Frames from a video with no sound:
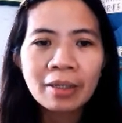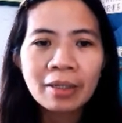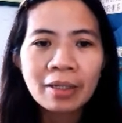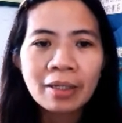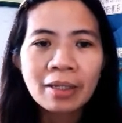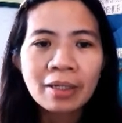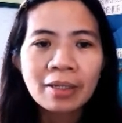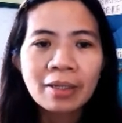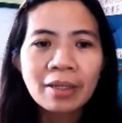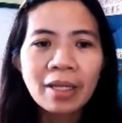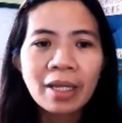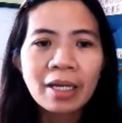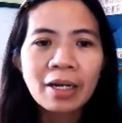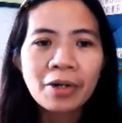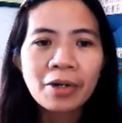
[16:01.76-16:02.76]
then
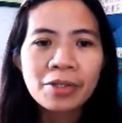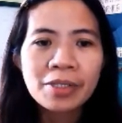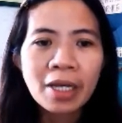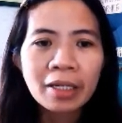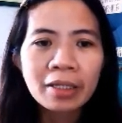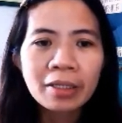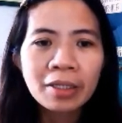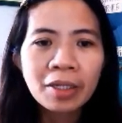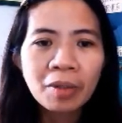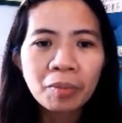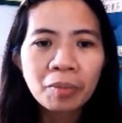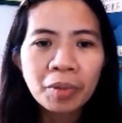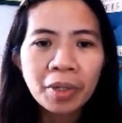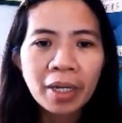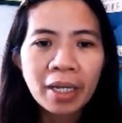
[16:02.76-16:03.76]
our second number
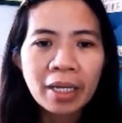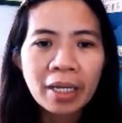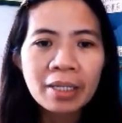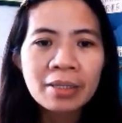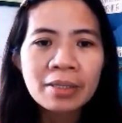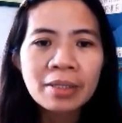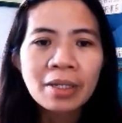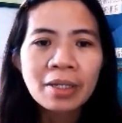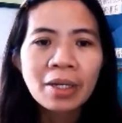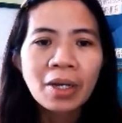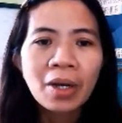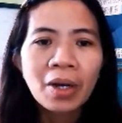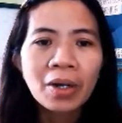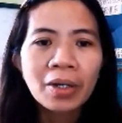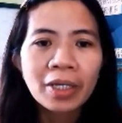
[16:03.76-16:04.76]
is,
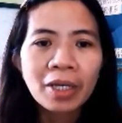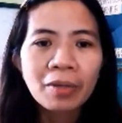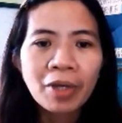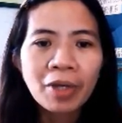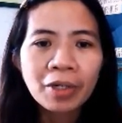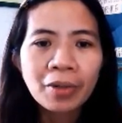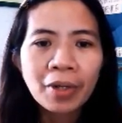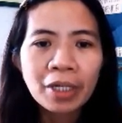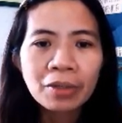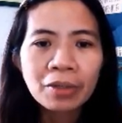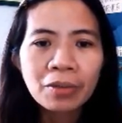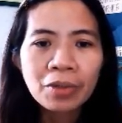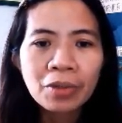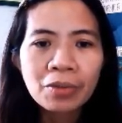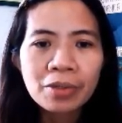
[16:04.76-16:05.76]
okay, we are going to
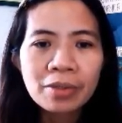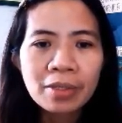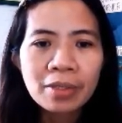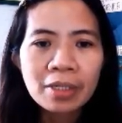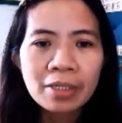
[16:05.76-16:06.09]
use this